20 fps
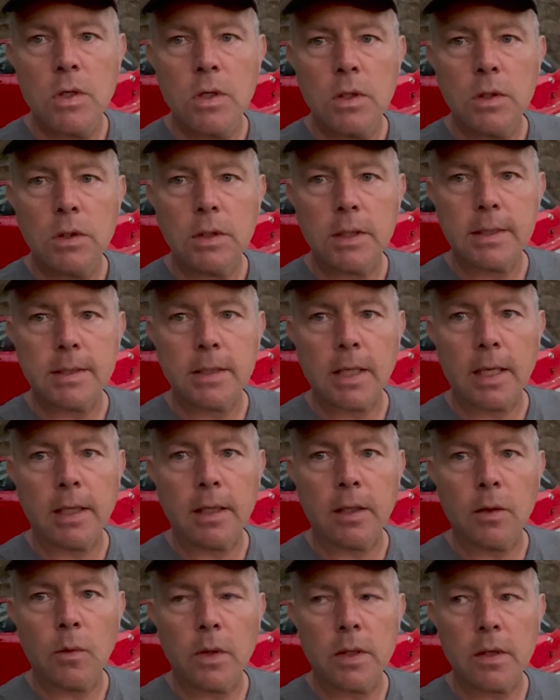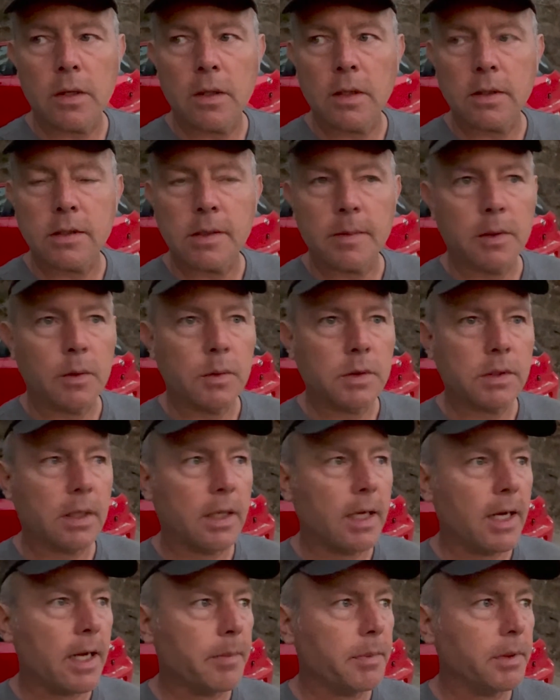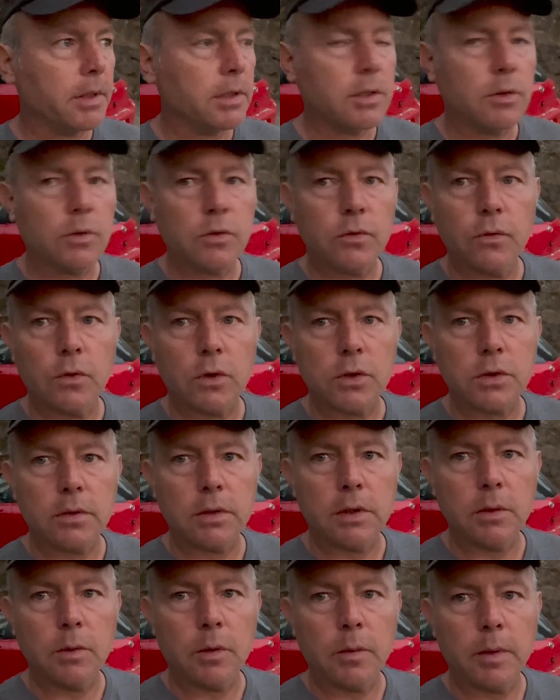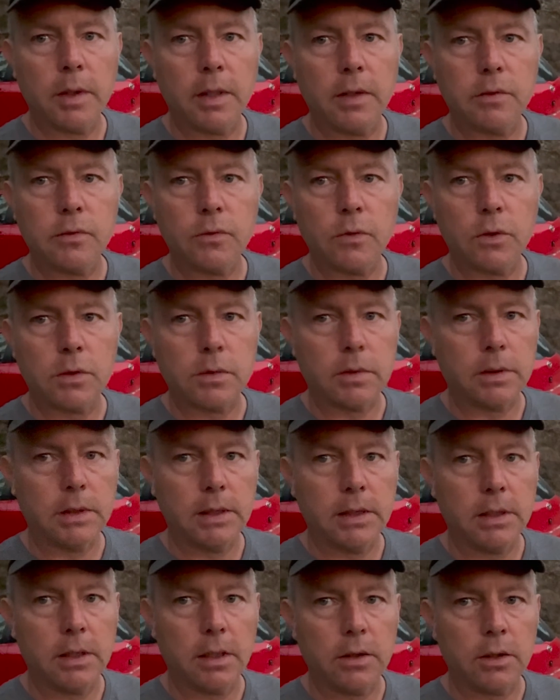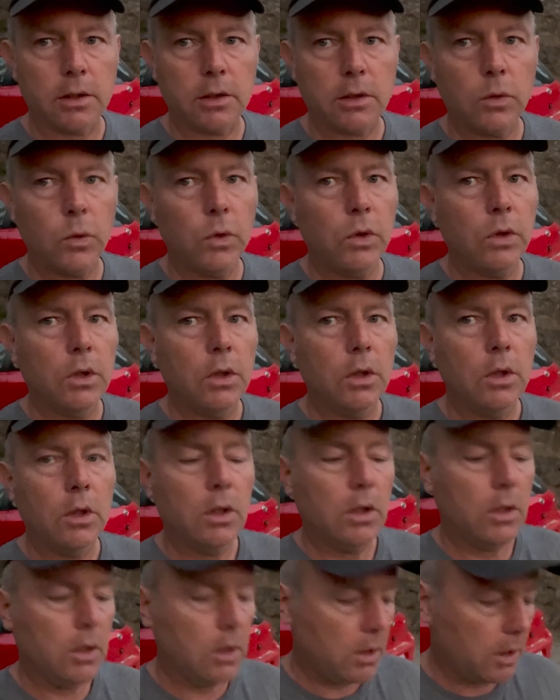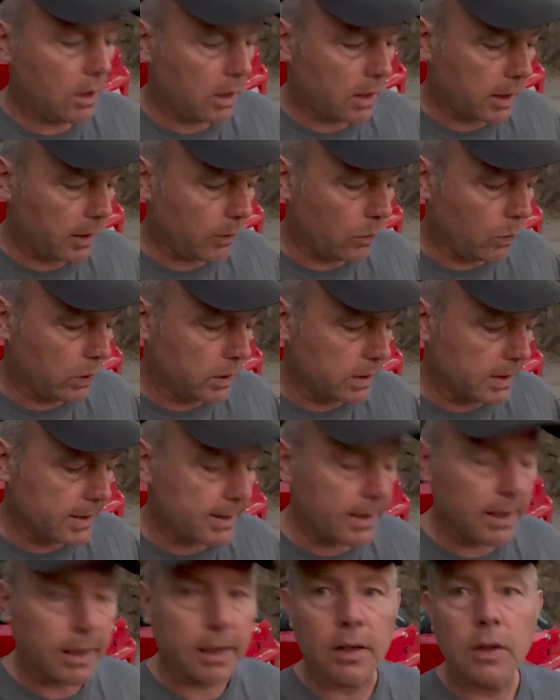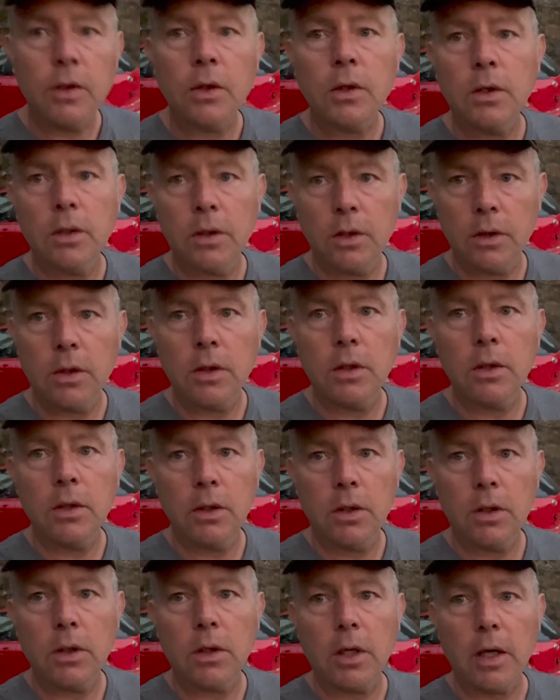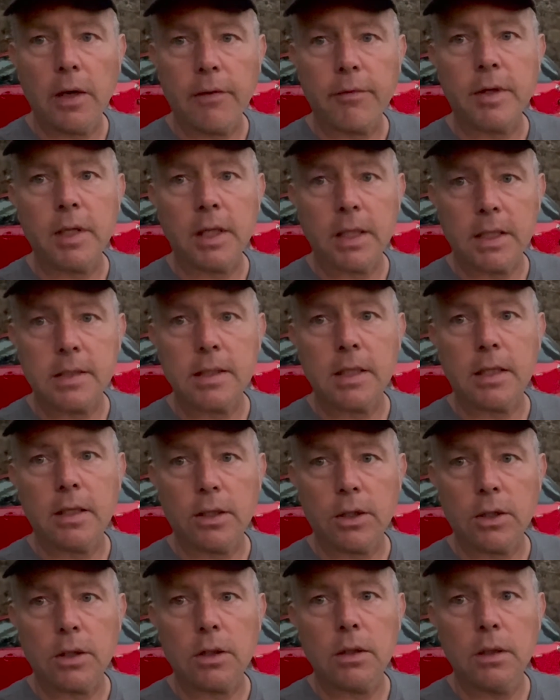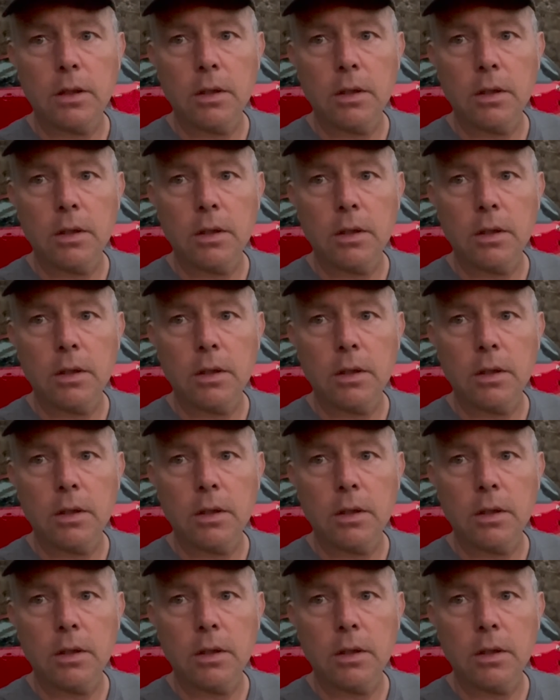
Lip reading: deciding on whether or not something was going to happen, and she was forcefully one way, I was forcefully the other. I would sing everything I said to her